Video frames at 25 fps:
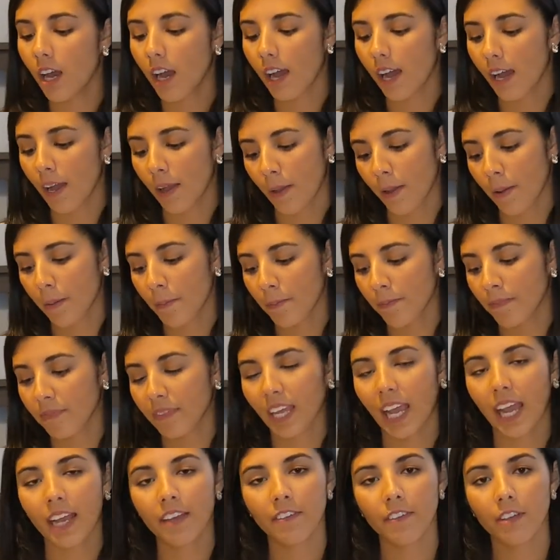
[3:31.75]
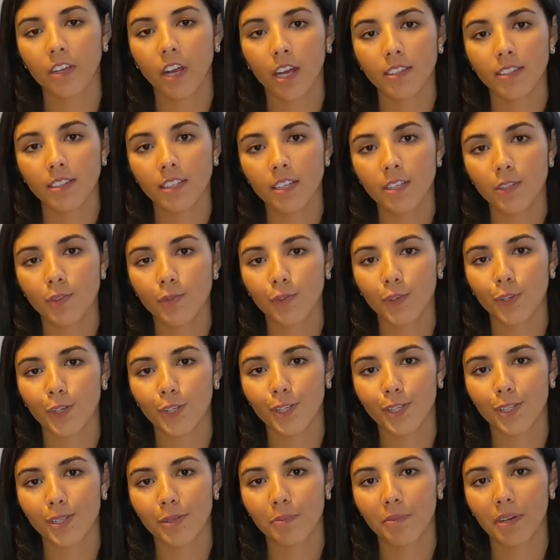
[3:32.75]
I've got this
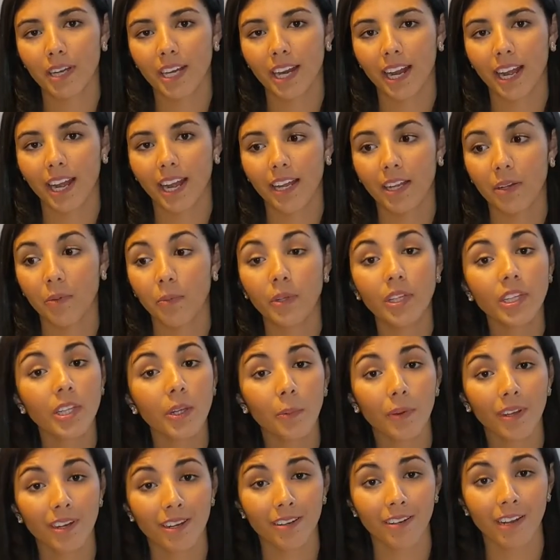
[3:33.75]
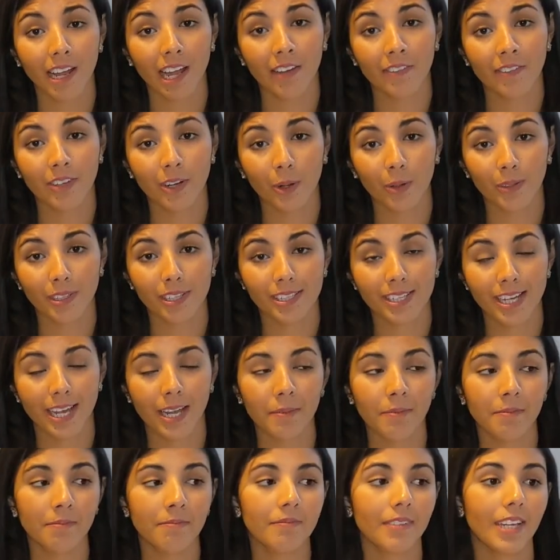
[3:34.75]
first, but I really wanted to have it all the
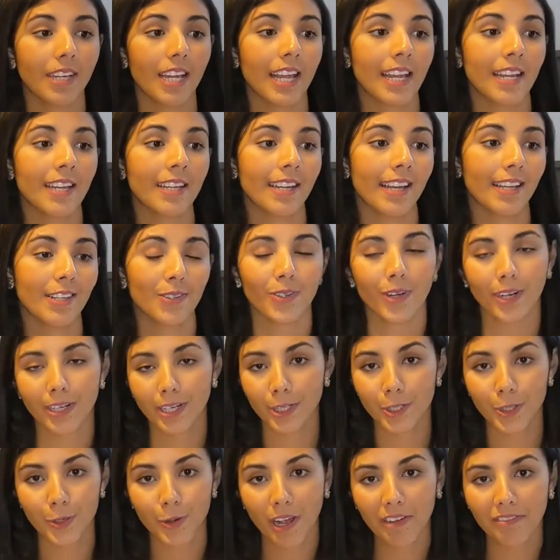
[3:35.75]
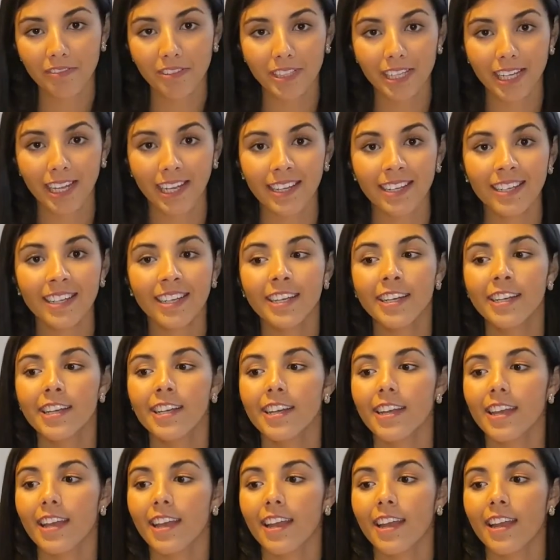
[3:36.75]
time, and I started traveling
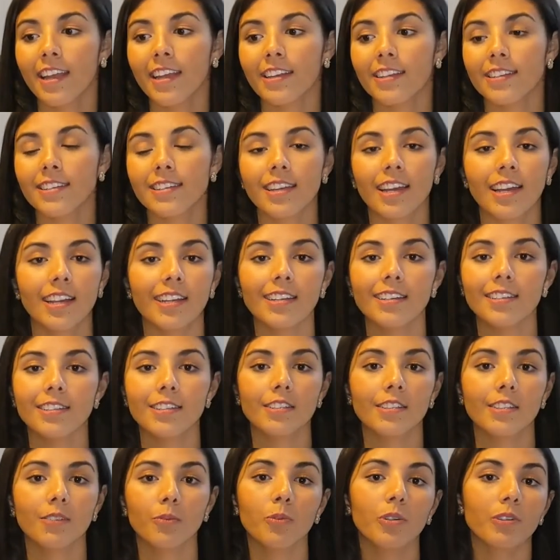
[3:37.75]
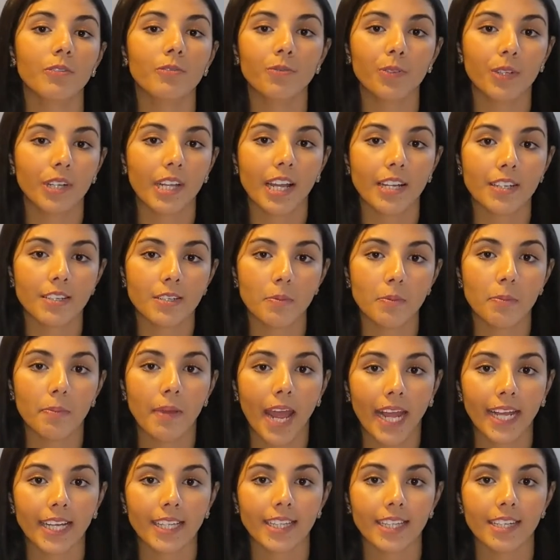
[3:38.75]
and I would forget to
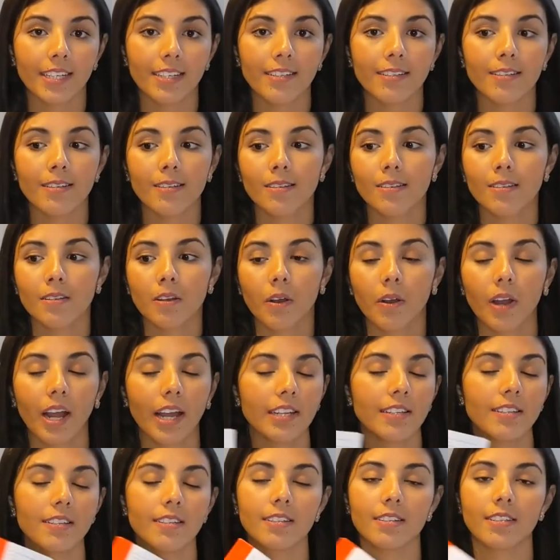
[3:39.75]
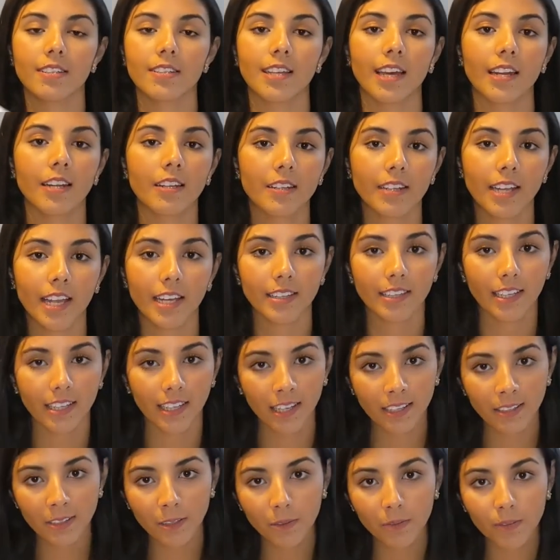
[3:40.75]
pack this, so I just decided to get the
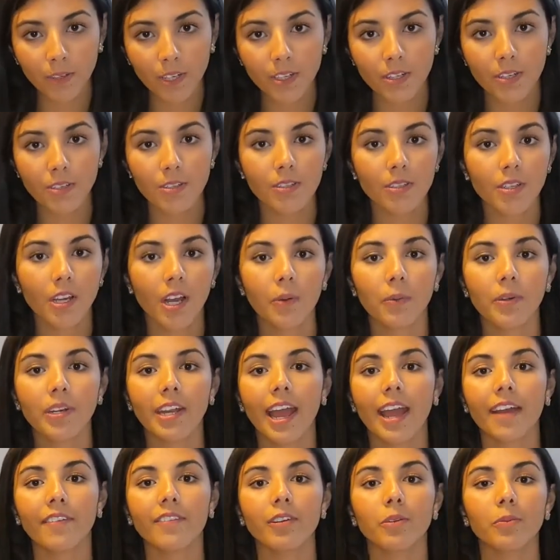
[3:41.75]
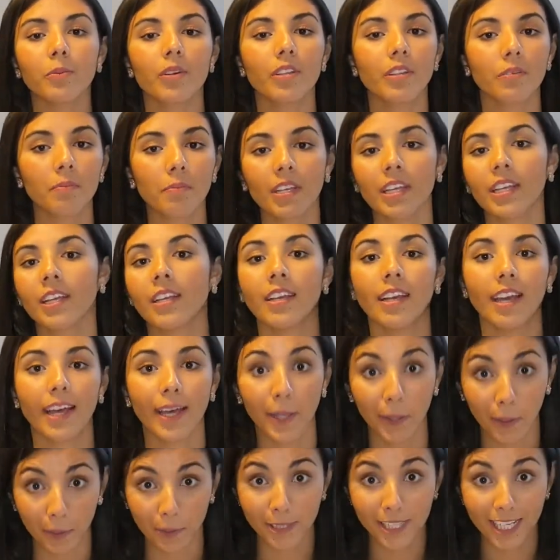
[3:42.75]
Kindle version so I would have it with me at all